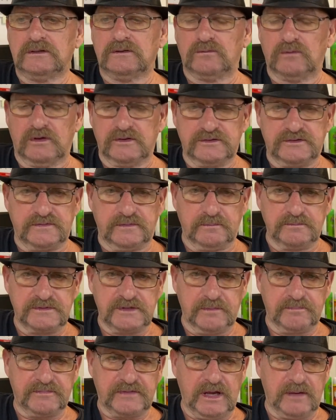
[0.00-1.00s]
Runs from
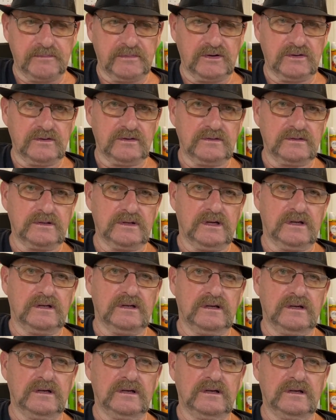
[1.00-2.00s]
September
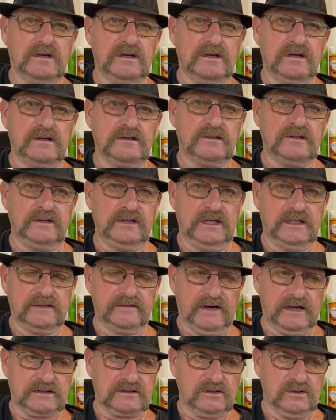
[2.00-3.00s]
to the end of
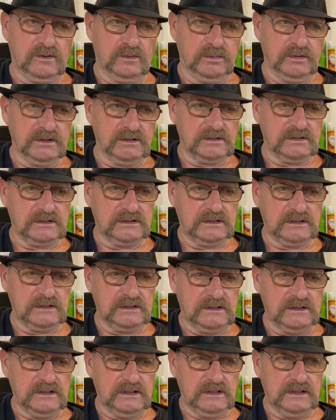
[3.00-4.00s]
October.
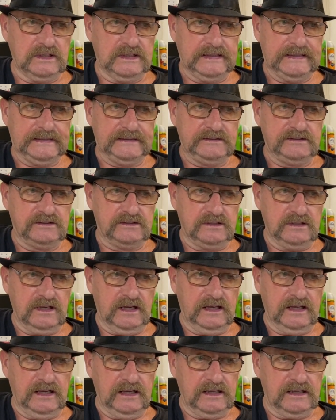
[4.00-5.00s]

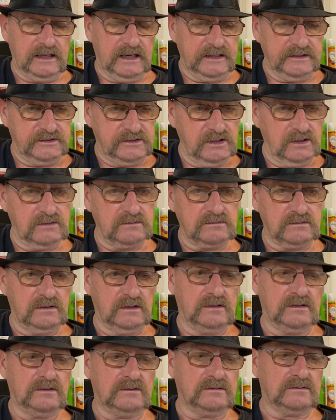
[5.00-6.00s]
And I don't
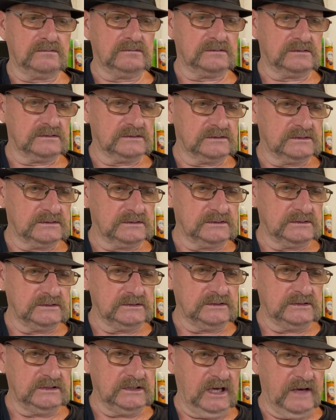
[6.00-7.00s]
know
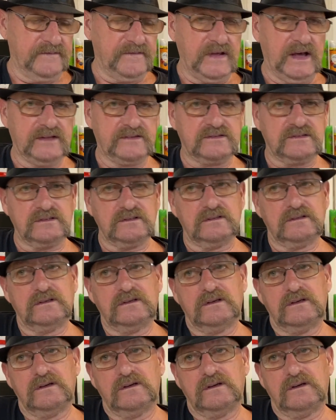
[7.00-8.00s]
if that's
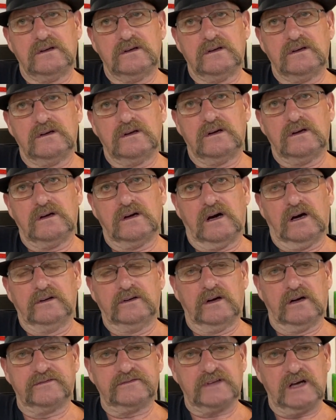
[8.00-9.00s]

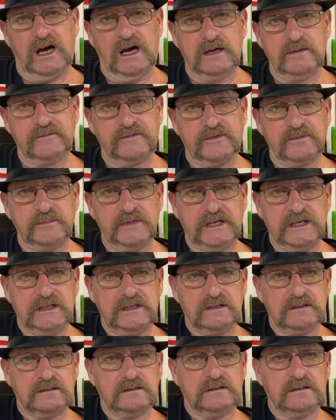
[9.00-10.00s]
enough time for me.
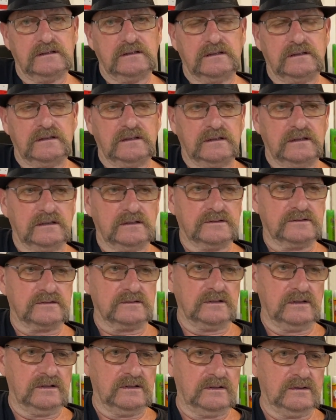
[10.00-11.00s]

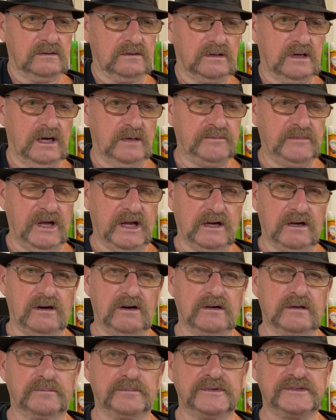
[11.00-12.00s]
So I'm not
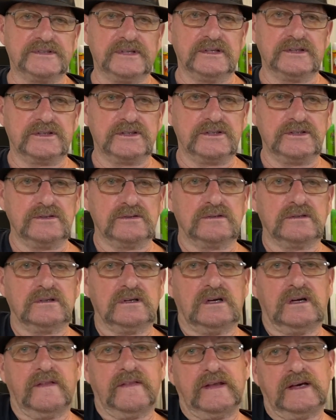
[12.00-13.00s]
100% sure
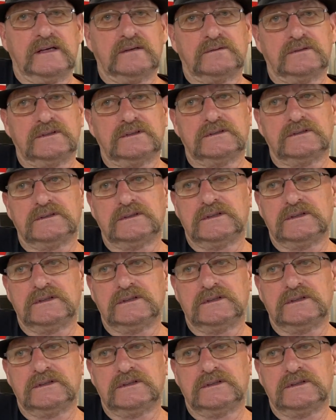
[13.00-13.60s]
on that one.